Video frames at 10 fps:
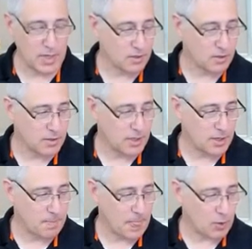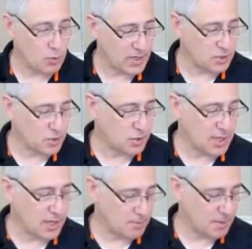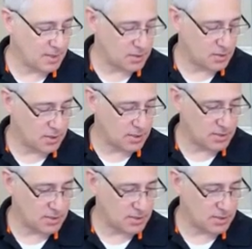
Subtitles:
But, yeah. Quite sturdy. I mean, these